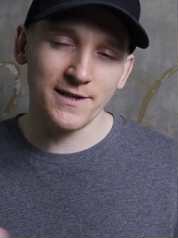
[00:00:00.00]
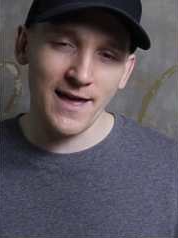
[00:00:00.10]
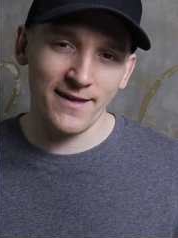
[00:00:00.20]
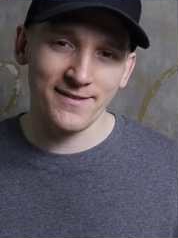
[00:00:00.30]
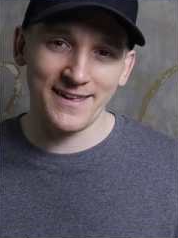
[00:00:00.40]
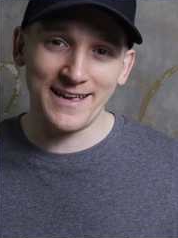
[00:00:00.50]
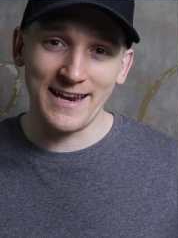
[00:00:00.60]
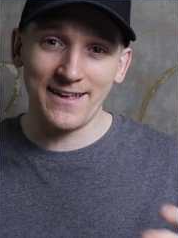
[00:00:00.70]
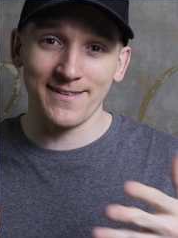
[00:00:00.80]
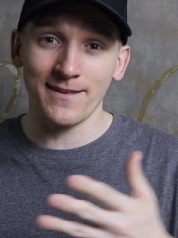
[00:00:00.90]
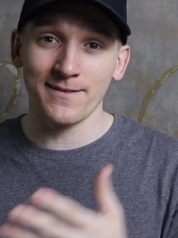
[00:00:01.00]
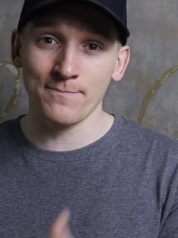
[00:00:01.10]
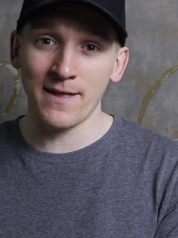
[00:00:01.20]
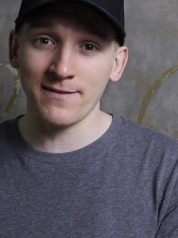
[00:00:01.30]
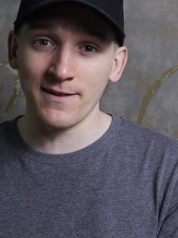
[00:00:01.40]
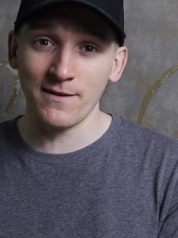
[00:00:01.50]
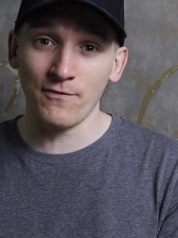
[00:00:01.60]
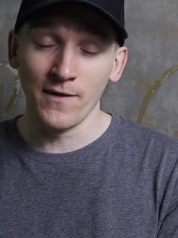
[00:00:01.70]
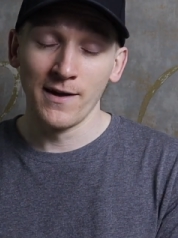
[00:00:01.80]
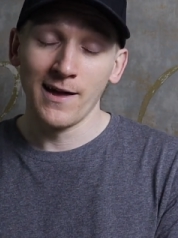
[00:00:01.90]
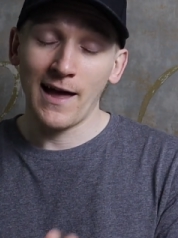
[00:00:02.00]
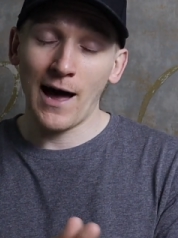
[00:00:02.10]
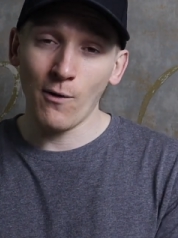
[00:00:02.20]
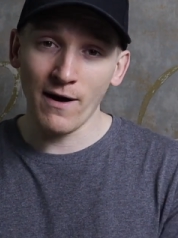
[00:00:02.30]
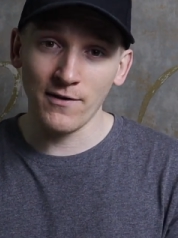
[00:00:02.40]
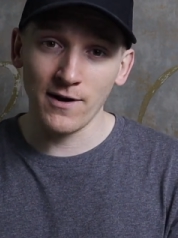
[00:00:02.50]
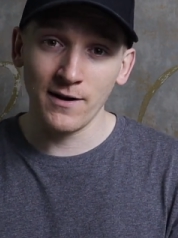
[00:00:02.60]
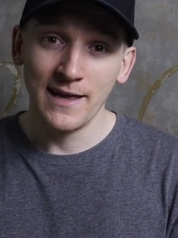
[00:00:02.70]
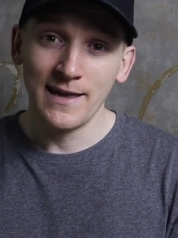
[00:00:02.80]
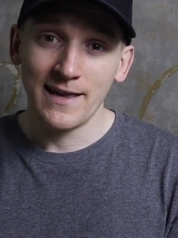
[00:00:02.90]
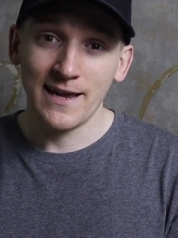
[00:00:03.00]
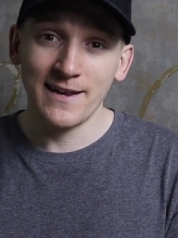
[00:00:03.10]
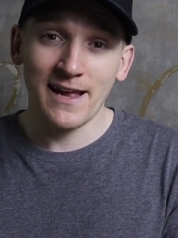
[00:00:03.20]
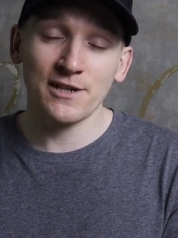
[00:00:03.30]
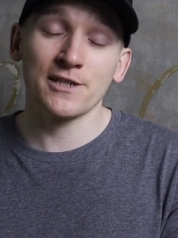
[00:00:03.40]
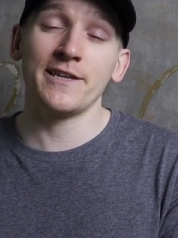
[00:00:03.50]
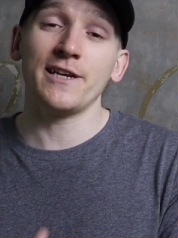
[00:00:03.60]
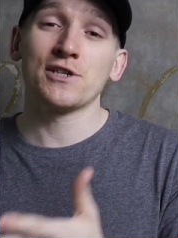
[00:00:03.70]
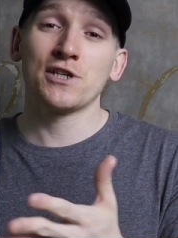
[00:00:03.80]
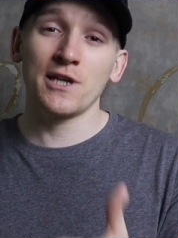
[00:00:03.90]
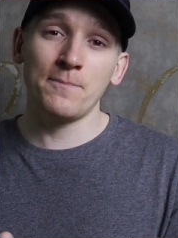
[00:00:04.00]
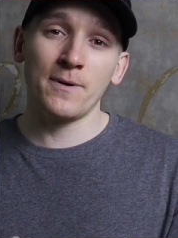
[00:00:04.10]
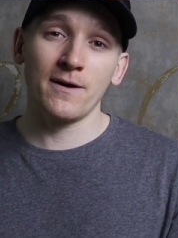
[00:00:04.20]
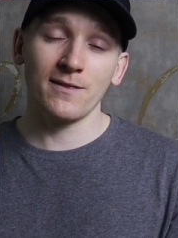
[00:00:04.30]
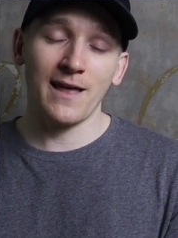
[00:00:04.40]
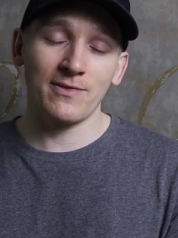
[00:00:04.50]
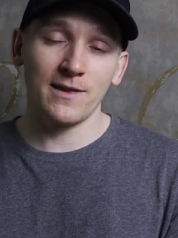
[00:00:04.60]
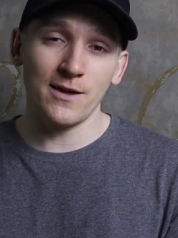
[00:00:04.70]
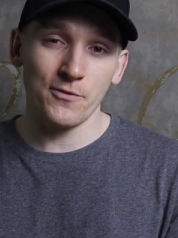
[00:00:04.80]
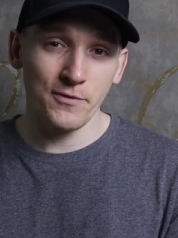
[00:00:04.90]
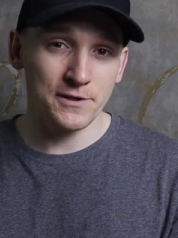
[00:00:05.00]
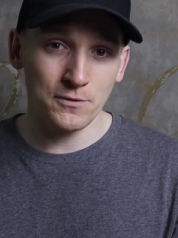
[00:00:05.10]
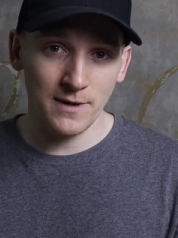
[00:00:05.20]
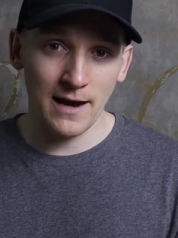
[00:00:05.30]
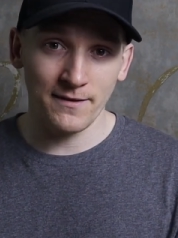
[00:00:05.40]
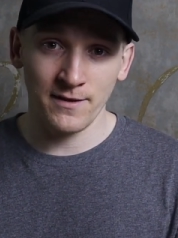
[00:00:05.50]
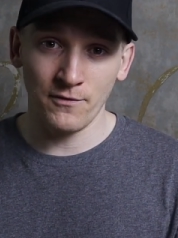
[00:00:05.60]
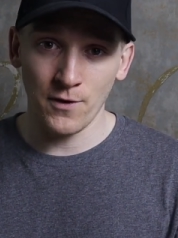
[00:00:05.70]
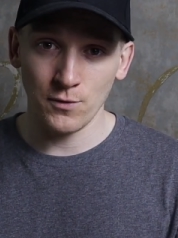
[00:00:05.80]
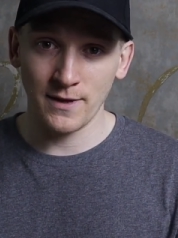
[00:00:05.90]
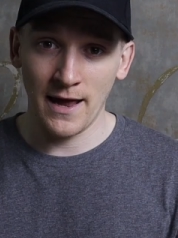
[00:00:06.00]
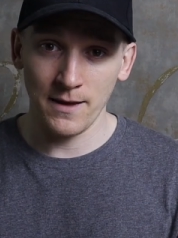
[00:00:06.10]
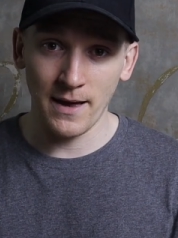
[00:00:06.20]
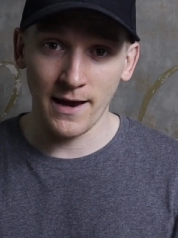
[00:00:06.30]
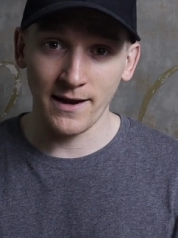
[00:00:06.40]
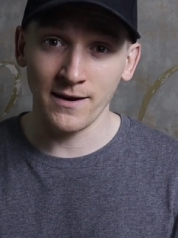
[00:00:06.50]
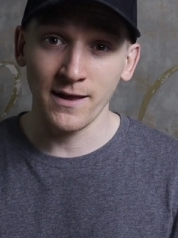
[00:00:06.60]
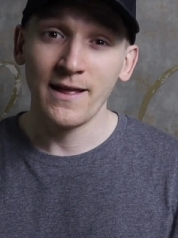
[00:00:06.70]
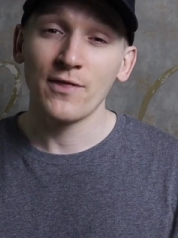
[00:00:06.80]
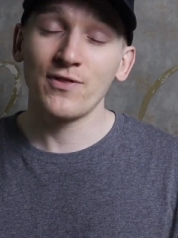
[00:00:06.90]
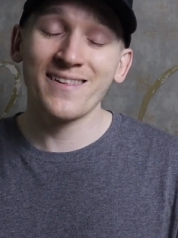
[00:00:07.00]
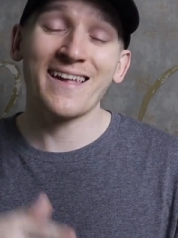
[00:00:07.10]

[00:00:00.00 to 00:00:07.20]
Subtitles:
yes, it is expensive. However, it is actually cheaper than the original Galaxy Fold came at, and this